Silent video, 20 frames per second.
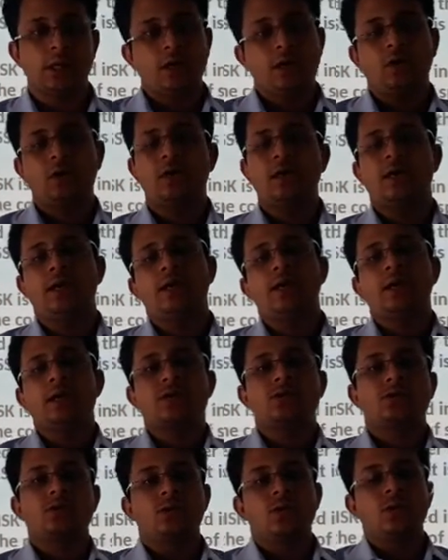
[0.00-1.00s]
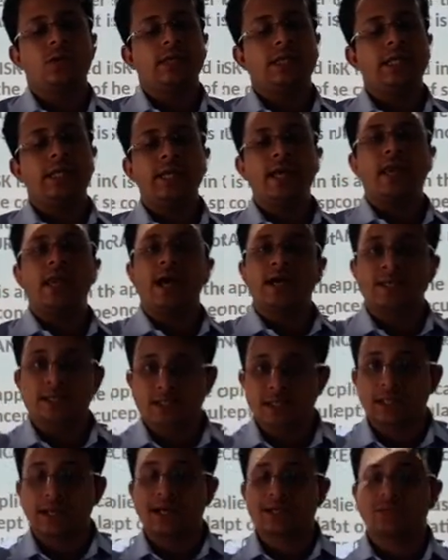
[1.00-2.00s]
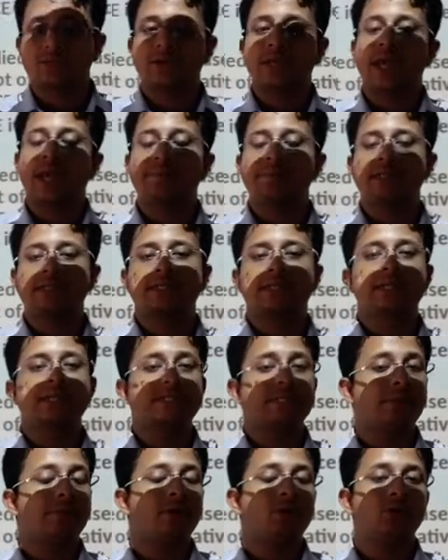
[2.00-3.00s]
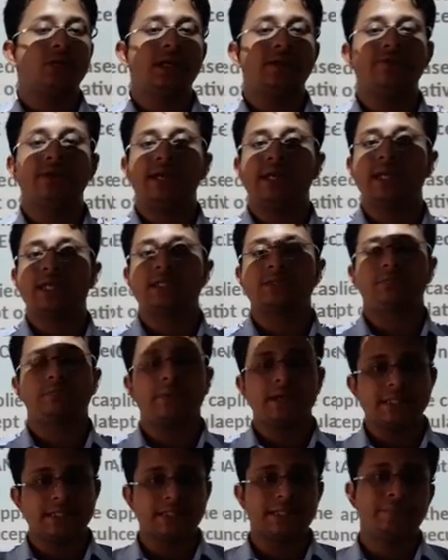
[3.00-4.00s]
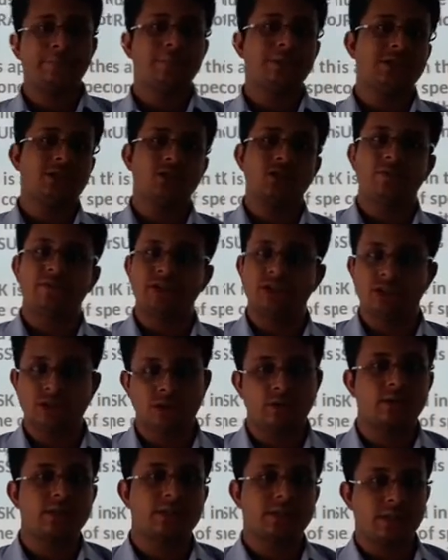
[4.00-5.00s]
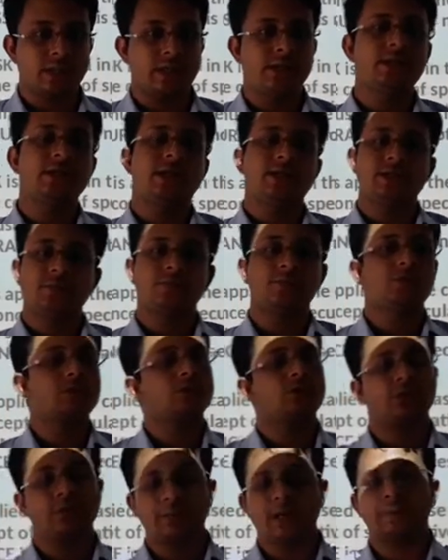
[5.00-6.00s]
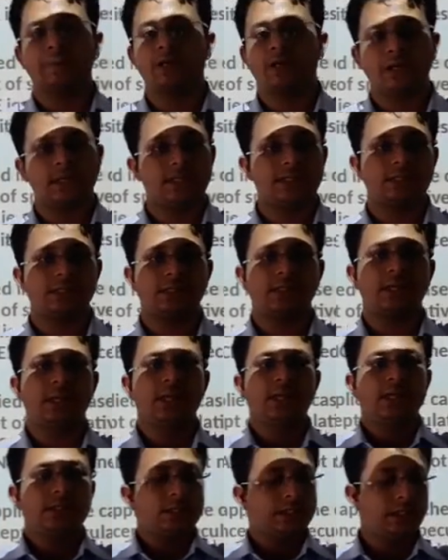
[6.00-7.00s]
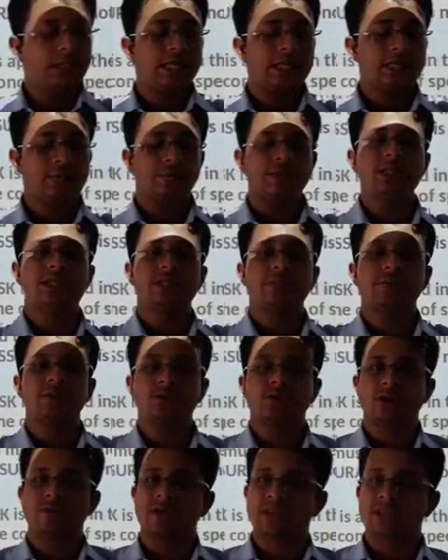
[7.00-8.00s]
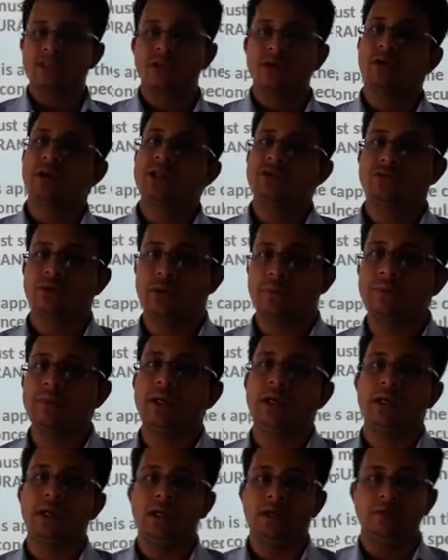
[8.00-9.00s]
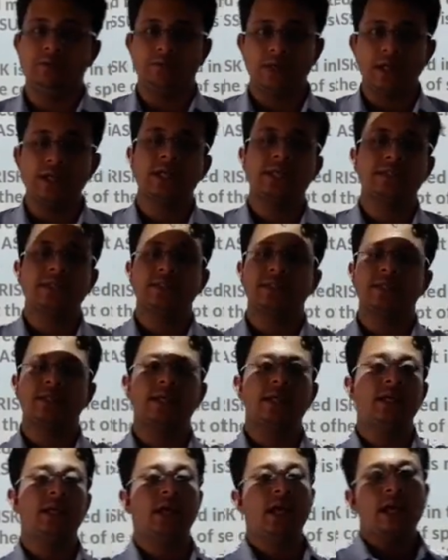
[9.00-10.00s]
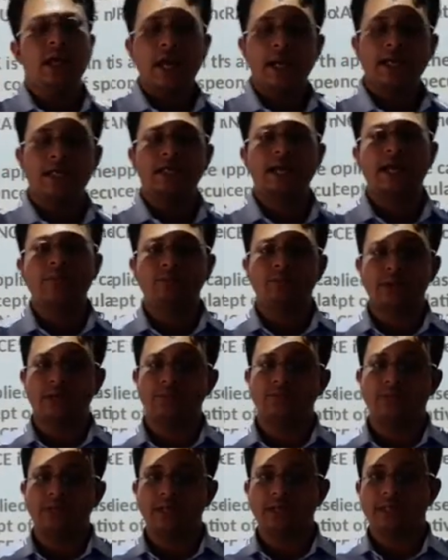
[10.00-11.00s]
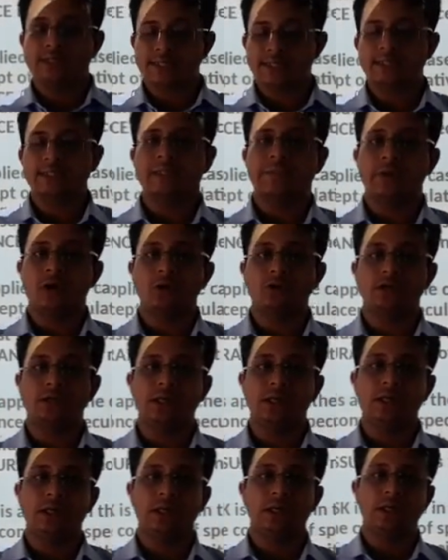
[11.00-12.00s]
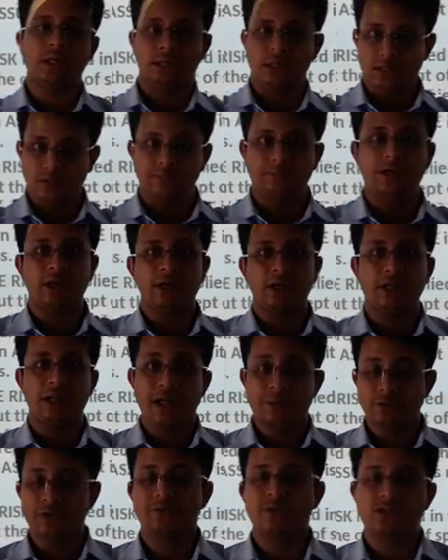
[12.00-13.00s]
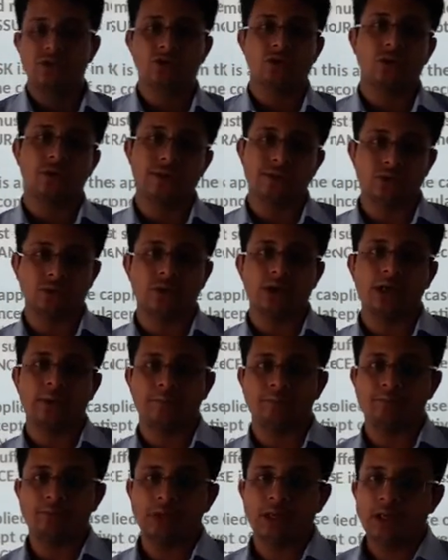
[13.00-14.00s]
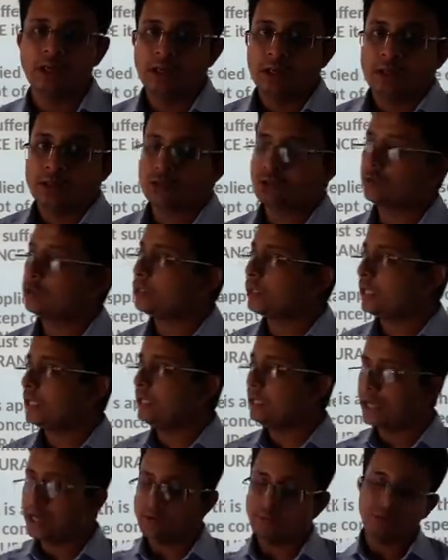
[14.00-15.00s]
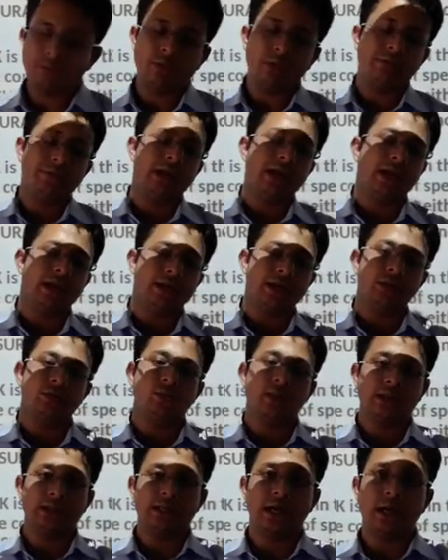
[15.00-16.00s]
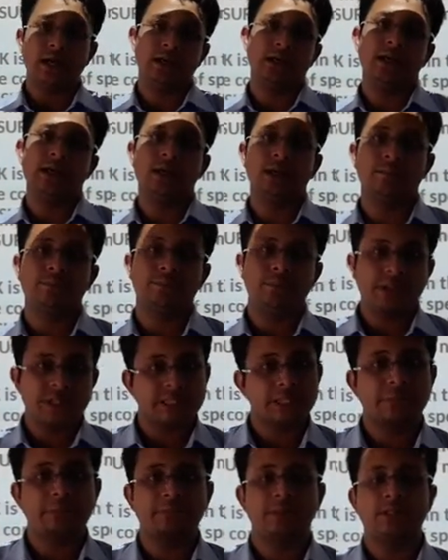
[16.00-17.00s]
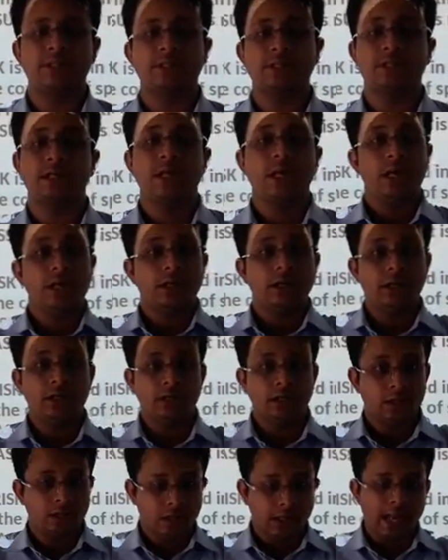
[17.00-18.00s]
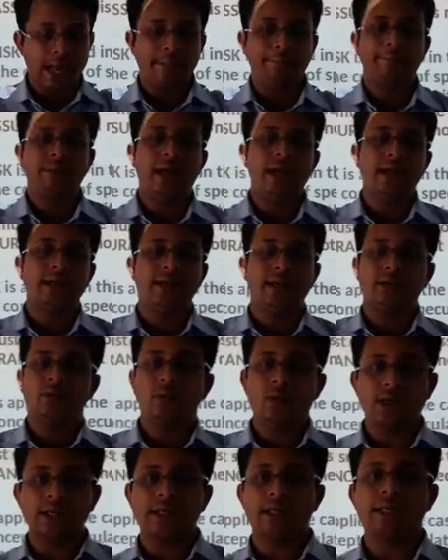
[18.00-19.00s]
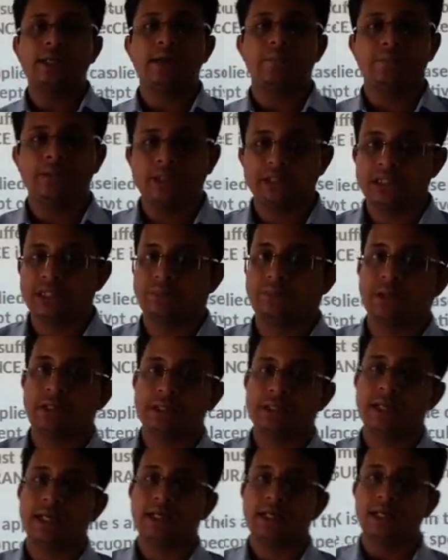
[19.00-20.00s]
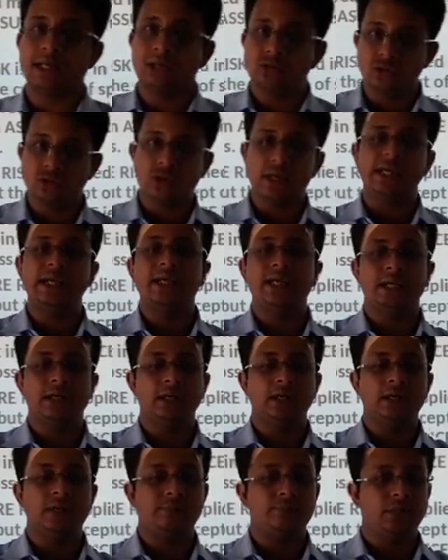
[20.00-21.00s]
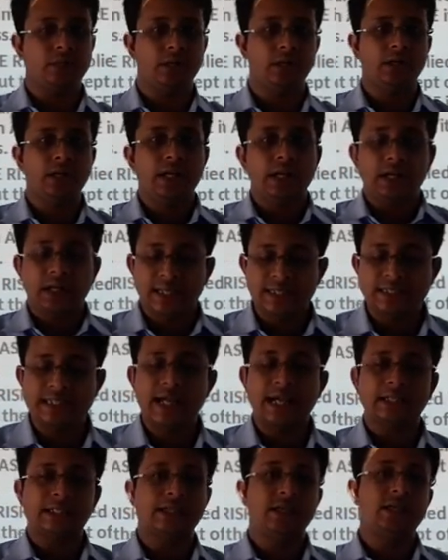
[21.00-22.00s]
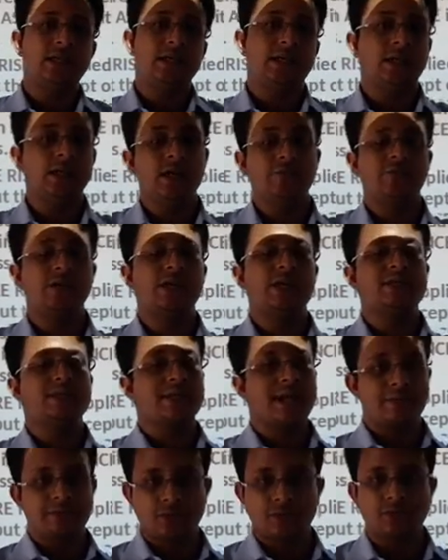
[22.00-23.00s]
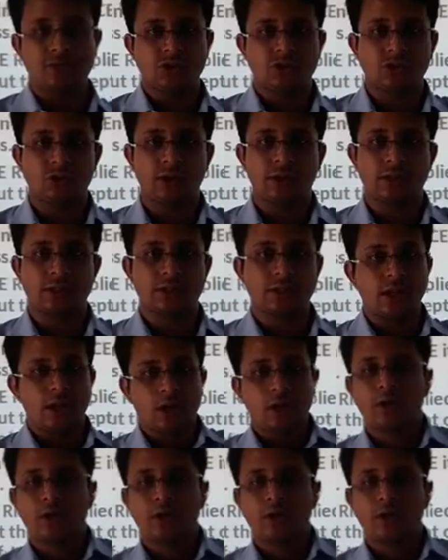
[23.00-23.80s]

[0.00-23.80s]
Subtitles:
Okay, so till the last class we have discussed about the various principles of insurance, right? I suppose you remember this. See, these principles of insurance will be very necessary at a time when we discuss about the different types of insurance. Okay, so in there we will be learning what are the principles applied and what are the principles that are usually rejected in the various types of insurance.